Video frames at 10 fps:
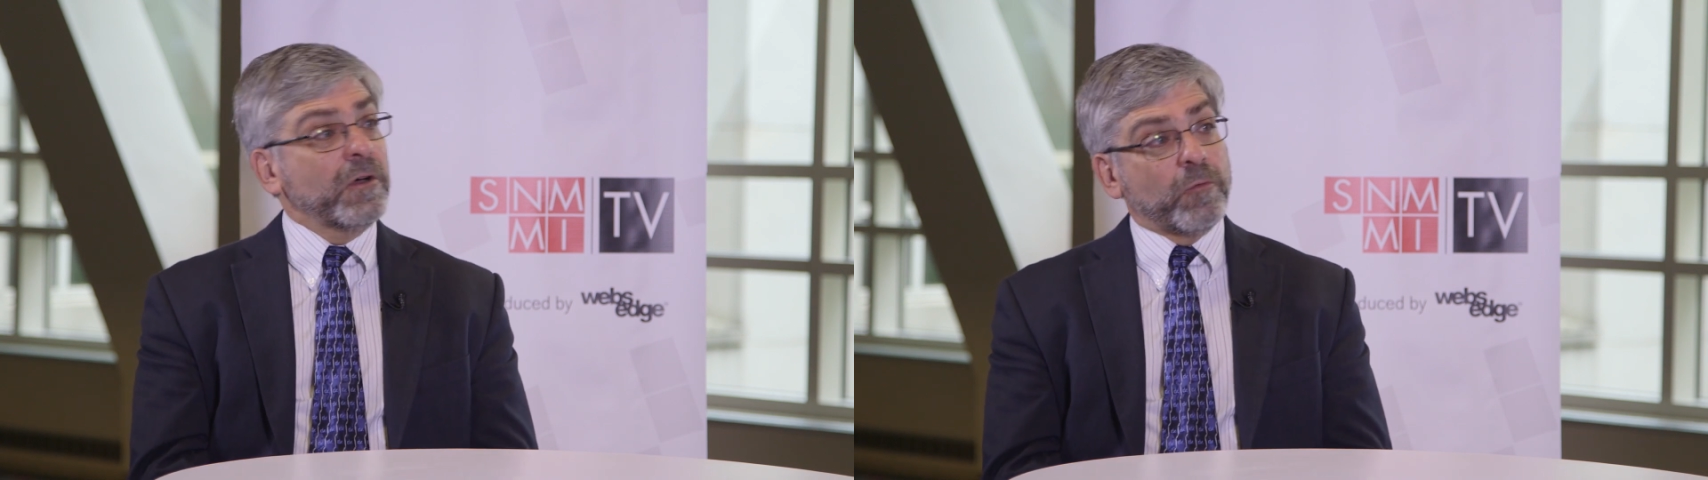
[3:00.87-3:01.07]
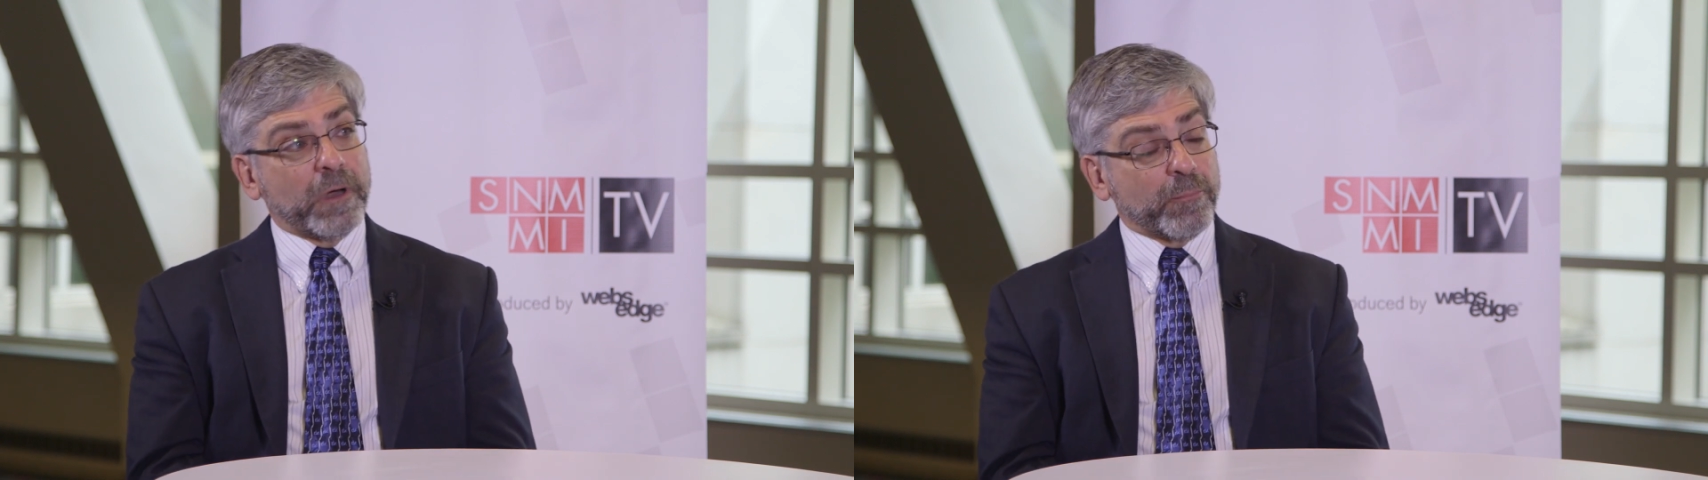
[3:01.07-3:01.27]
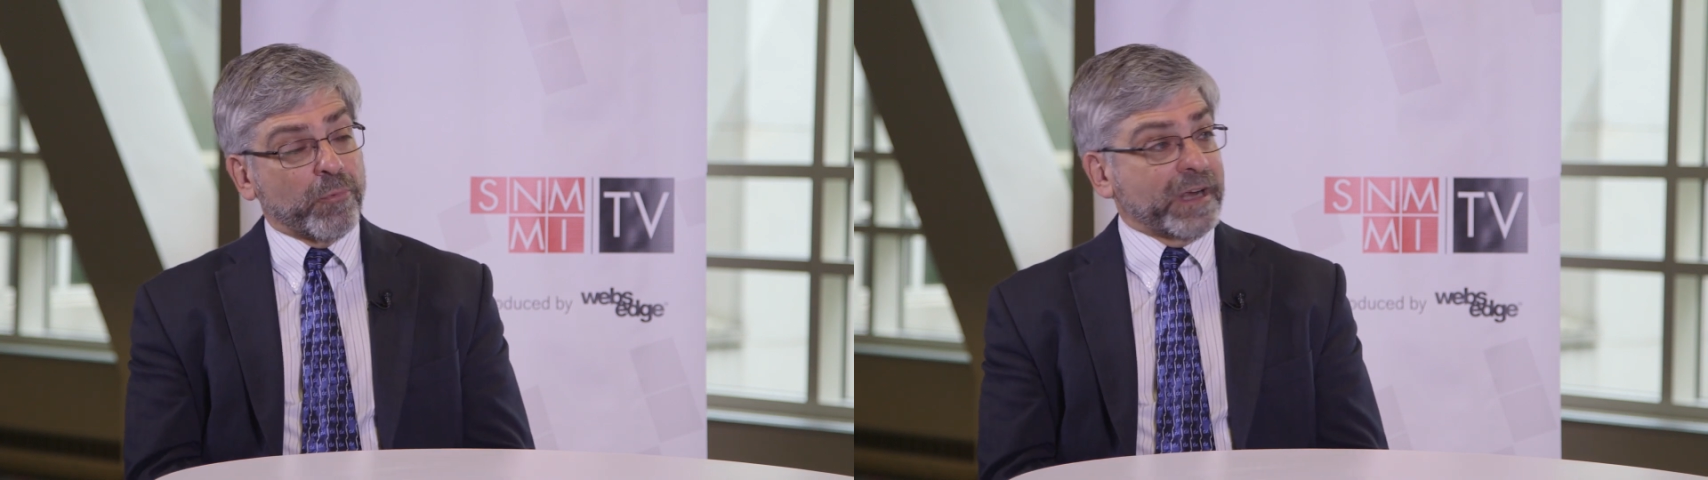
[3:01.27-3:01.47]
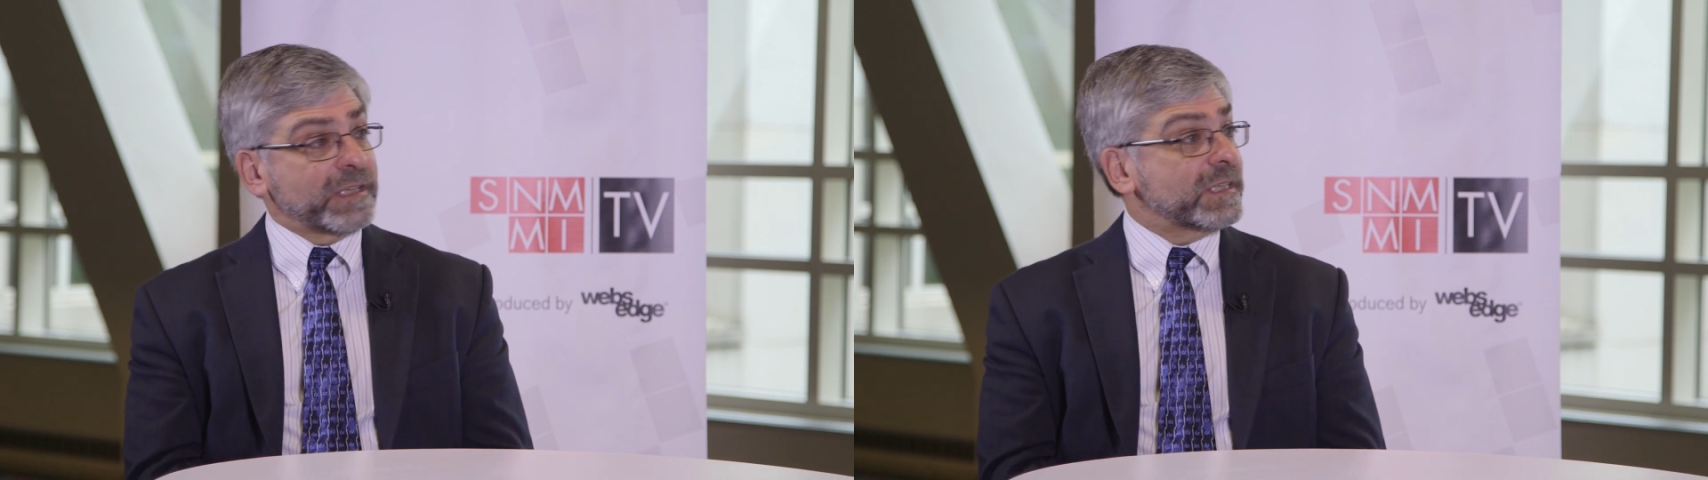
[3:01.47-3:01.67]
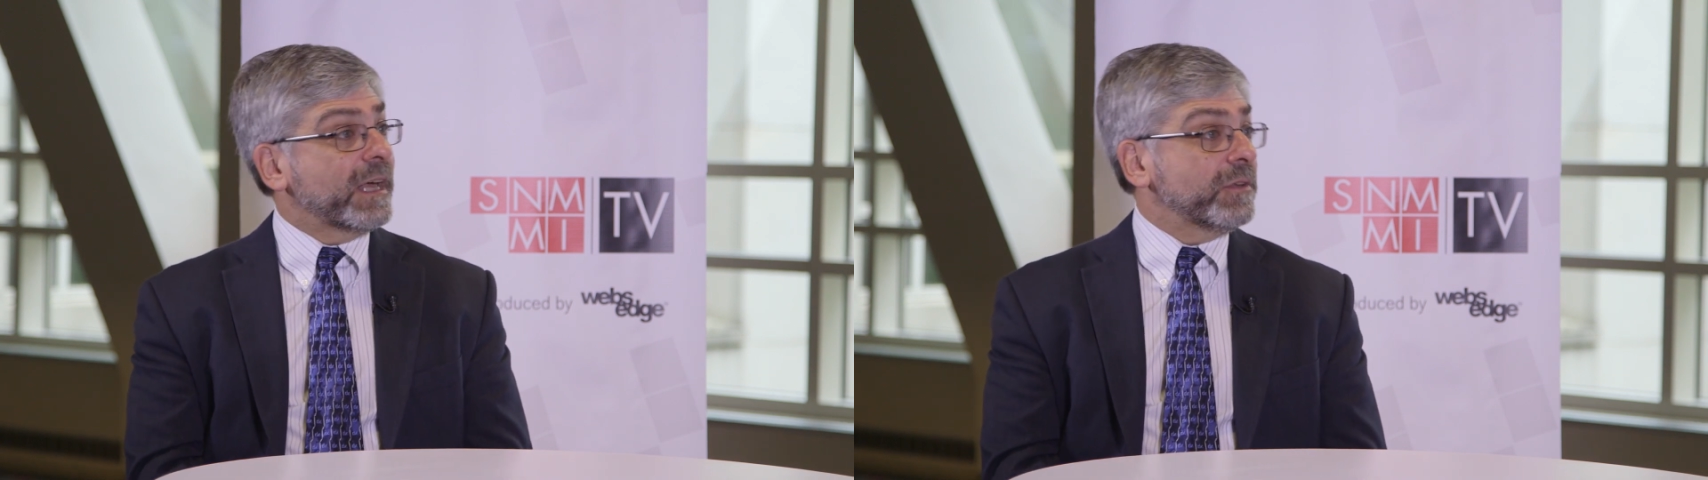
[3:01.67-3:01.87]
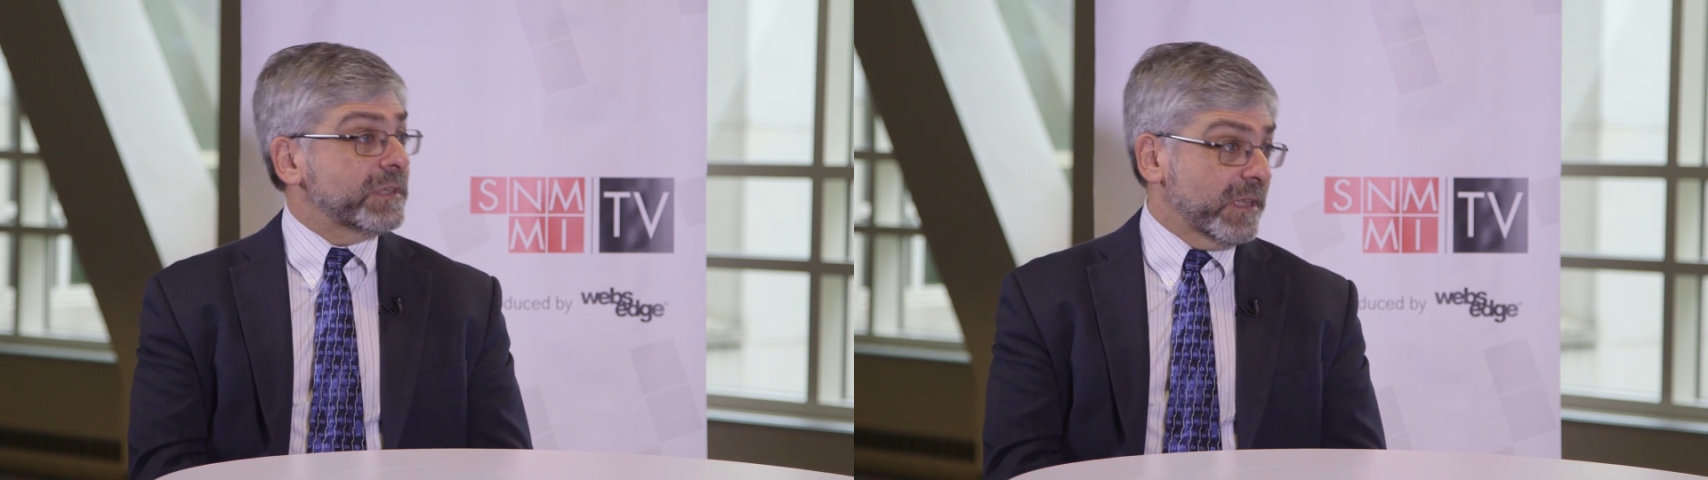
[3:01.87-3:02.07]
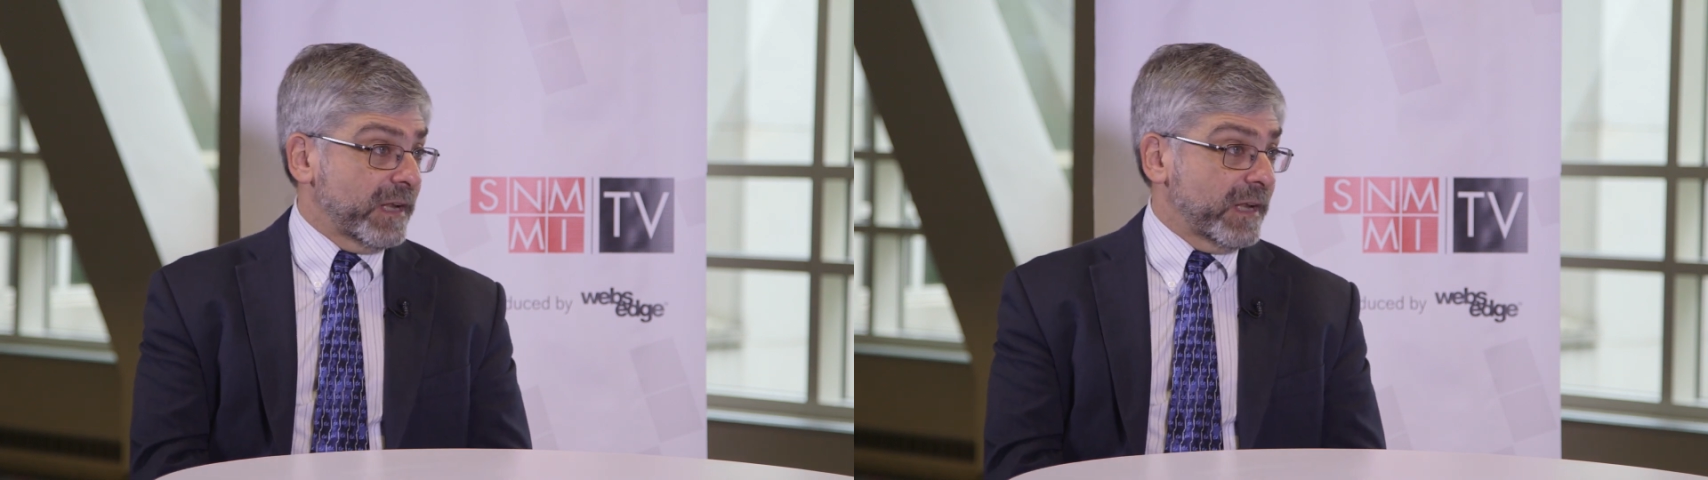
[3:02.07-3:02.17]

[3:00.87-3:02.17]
one brain cell to the